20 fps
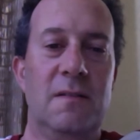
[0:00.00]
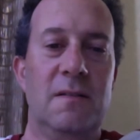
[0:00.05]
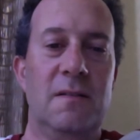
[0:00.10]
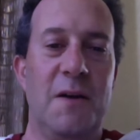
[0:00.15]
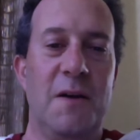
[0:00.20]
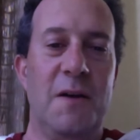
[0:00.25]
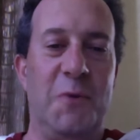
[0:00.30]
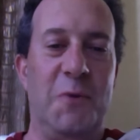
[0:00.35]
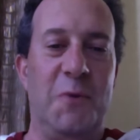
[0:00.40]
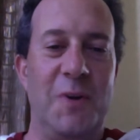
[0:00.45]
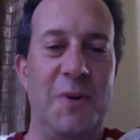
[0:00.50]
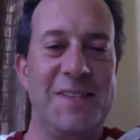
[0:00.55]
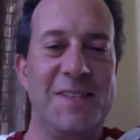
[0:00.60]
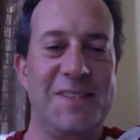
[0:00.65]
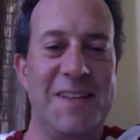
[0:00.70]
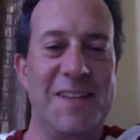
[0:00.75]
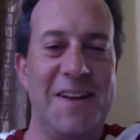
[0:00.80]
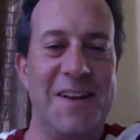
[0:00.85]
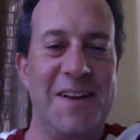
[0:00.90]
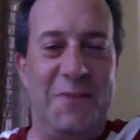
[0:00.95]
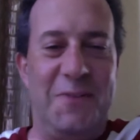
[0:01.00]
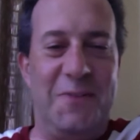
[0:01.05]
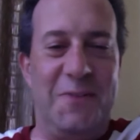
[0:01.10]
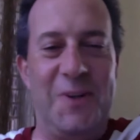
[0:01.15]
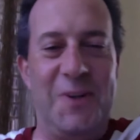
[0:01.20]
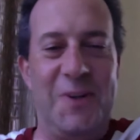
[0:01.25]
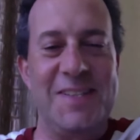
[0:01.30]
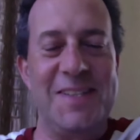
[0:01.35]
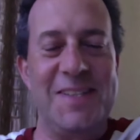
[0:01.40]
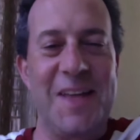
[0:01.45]
Of course, it's not. Of
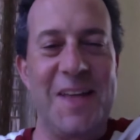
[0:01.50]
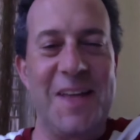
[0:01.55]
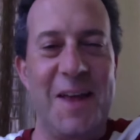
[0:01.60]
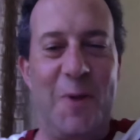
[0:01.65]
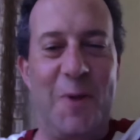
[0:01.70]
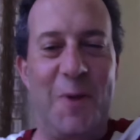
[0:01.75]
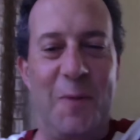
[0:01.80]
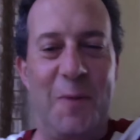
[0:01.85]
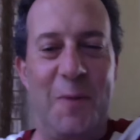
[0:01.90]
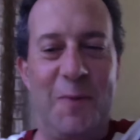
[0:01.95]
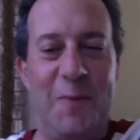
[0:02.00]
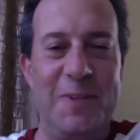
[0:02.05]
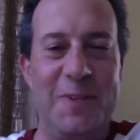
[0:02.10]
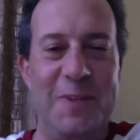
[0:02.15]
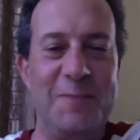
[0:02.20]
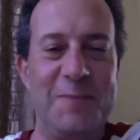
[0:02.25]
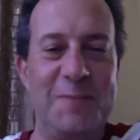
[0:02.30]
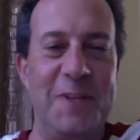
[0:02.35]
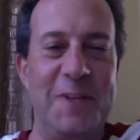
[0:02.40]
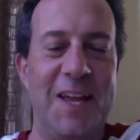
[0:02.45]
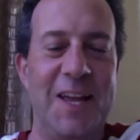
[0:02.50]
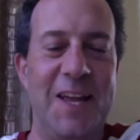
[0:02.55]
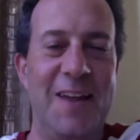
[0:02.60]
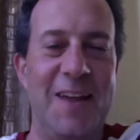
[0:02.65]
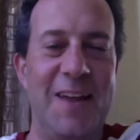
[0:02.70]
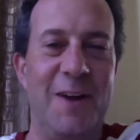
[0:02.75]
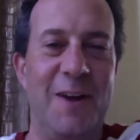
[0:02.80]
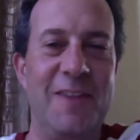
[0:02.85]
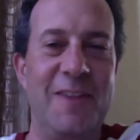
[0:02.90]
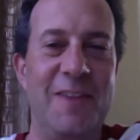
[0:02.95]
course, it's not appropriate police
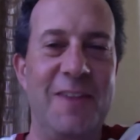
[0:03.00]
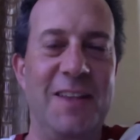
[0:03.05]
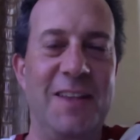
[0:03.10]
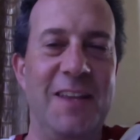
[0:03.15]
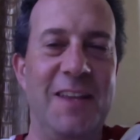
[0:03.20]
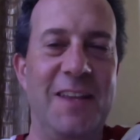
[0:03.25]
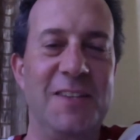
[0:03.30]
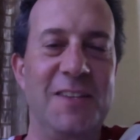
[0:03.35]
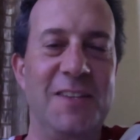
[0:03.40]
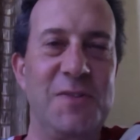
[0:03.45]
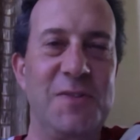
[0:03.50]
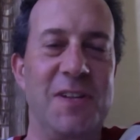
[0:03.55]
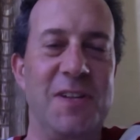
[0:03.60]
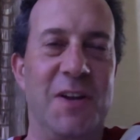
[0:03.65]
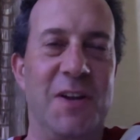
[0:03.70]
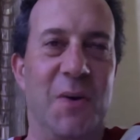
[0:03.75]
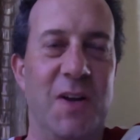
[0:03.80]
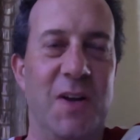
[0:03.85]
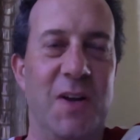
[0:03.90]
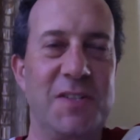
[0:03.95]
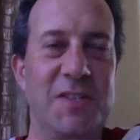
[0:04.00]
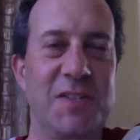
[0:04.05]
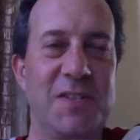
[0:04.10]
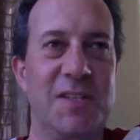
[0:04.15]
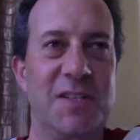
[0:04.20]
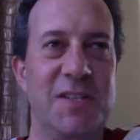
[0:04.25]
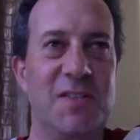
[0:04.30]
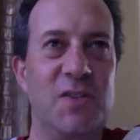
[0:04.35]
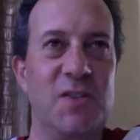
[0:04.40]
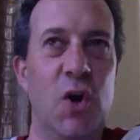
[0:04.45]
behavior. I think the interesting question
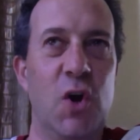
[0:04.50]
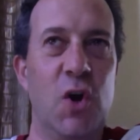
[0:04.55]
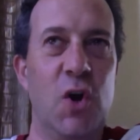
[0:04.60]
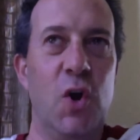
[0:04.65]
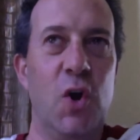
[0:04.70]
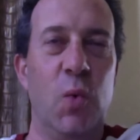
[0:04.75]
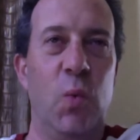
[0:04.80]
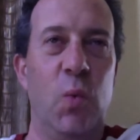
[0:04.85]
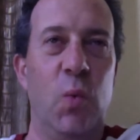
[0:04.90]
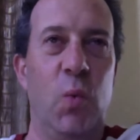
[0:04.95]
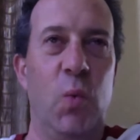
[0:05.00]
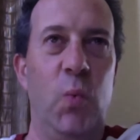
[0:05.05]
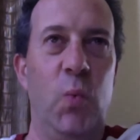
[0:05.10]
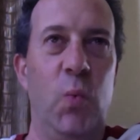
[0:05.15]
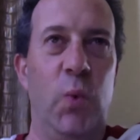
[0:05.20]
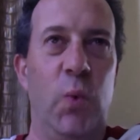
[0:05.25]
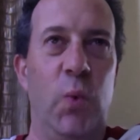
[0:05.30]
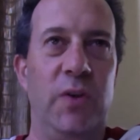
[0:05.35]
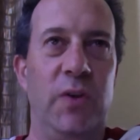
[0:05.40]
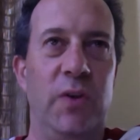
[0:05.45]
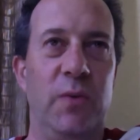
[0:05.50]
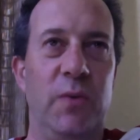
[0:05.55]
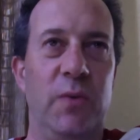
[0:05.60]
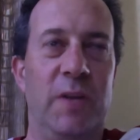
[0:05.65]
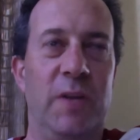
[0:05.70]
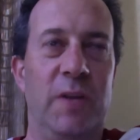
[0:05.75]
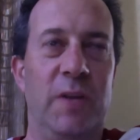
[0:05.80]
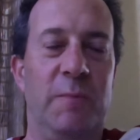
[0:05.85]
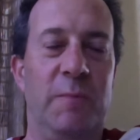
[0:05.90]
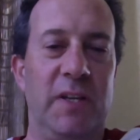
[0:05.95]
is
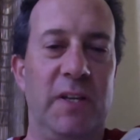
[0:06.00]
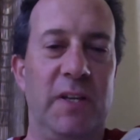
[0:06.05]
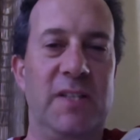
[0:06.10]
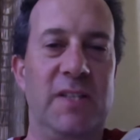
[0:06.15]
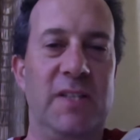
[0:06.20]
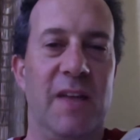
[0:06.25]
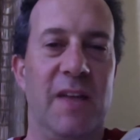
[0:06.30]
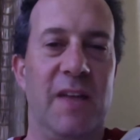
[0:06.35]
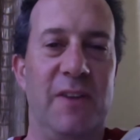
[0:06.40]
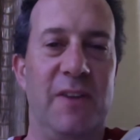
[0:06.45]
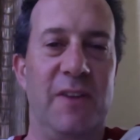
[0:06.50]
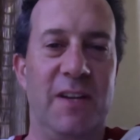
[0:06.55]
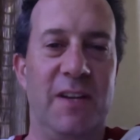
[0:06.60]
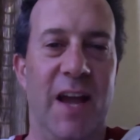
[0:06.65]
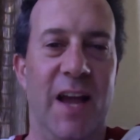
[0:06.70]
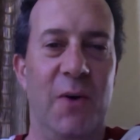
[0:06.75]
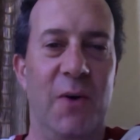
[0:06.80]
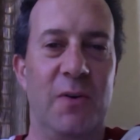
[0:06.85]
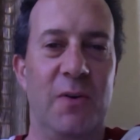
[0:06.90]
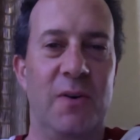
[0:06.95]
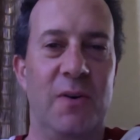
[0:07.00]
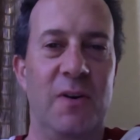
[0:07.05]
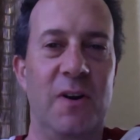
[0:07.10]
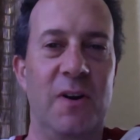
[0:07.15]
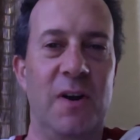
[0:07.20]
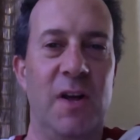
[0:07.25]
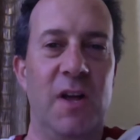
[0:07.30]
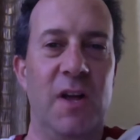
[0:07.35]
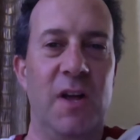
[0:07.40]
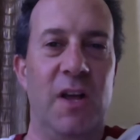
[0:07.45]
when police have an encounter,
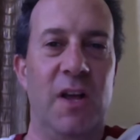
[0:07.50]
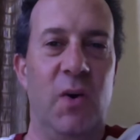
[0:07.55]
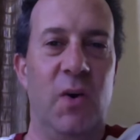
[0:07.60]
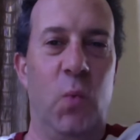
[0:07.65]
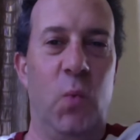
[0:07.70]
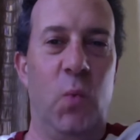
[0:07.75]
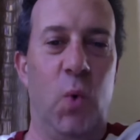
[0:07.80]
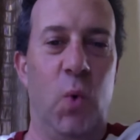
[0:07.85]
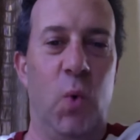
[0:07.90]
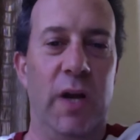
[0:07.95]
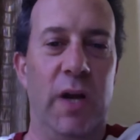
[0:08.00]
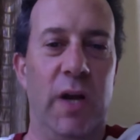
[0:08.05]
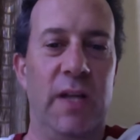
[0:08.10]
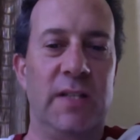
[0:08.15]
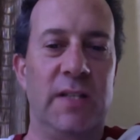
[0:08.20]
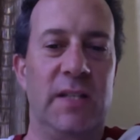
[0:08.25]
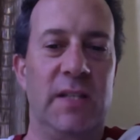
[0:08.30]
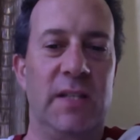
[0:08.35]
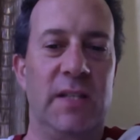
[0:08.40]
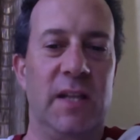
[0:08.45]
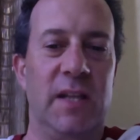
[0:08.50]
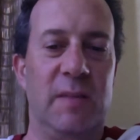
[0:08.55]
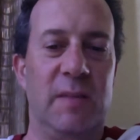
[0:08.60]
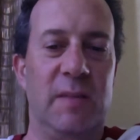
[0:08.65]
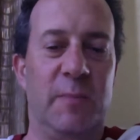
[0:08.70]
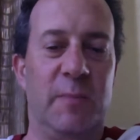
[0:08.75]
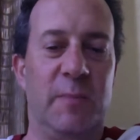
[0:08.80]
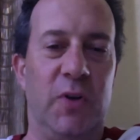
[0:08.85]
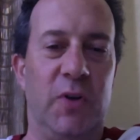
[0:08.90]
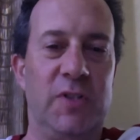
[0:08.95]
what is it that the
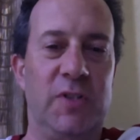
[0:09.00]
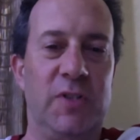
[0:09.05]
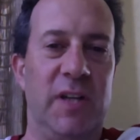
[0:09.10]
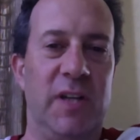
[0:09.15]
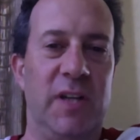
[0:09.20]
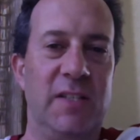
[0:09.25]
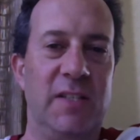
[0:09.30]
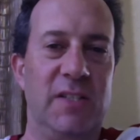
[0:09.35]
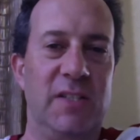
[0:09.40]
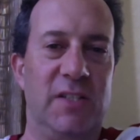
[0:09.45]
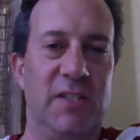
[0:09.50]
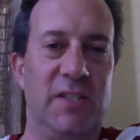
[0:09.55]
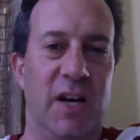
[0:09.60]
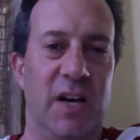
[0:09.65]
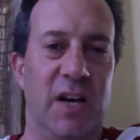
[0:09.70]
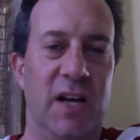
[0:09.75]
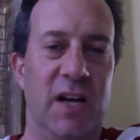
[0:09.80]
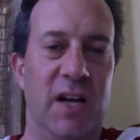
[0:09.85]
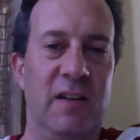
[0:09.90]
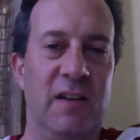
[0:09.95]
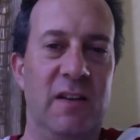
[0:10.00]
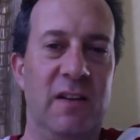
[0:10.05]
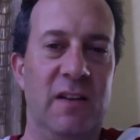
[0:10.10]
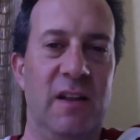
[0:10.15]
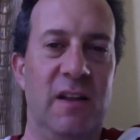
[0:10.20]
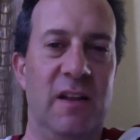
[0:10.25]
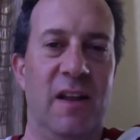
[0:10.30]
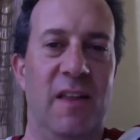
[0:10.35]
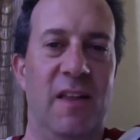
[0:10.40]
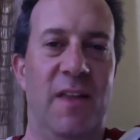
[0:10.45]
person has done
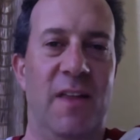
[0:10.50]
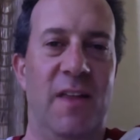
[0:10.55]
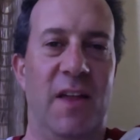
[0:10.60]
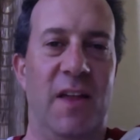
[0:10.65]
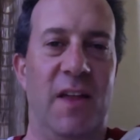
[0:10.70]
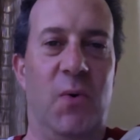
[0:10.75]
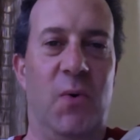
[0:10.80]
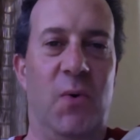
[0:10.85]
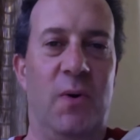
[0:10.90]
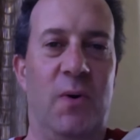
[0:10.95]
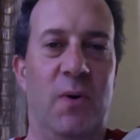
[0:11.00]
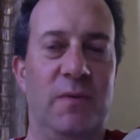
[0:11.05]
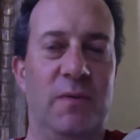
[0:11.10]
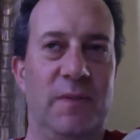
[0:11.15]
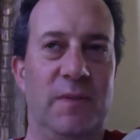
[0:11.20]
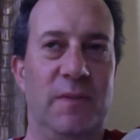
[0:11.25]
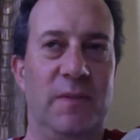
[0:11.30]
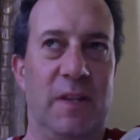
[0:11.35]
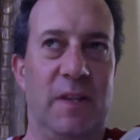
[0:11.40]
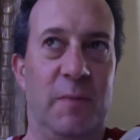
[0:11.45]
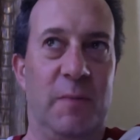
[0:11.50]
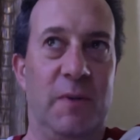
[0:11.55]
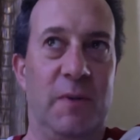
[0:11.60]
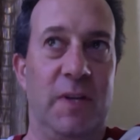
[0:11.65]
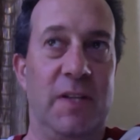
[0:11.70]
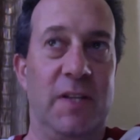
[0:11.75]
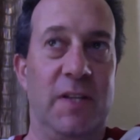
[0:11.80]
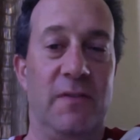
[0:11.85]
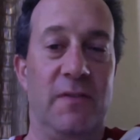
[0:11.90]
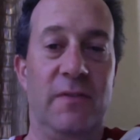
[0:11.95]
that the
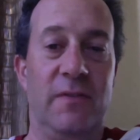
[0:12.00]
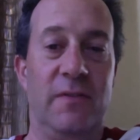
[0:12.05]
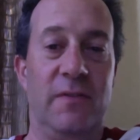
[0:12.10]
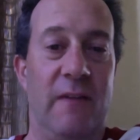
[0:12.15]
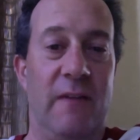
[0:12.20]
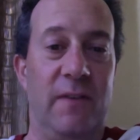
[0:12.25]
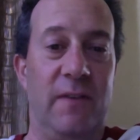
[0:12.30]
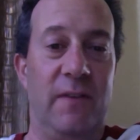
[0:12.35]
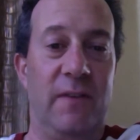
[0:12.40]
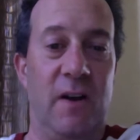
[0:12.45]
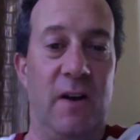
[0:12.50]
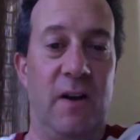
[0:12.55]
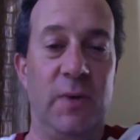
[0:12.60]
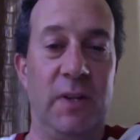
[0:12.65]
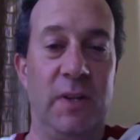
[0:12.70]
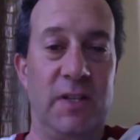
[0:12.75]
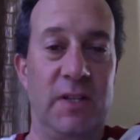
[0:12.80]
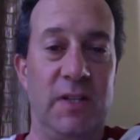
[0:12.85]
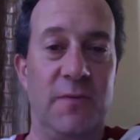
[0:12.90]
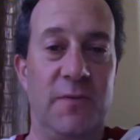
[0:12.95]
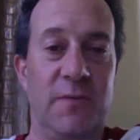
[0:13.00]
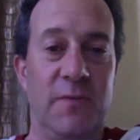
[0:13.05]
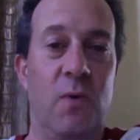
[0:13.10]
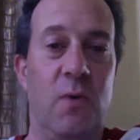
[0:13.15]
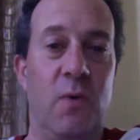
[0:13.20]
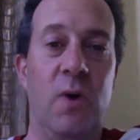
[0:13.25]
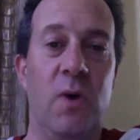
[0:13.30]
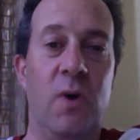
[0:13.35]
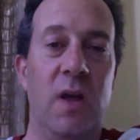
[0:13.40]
police are doing this for?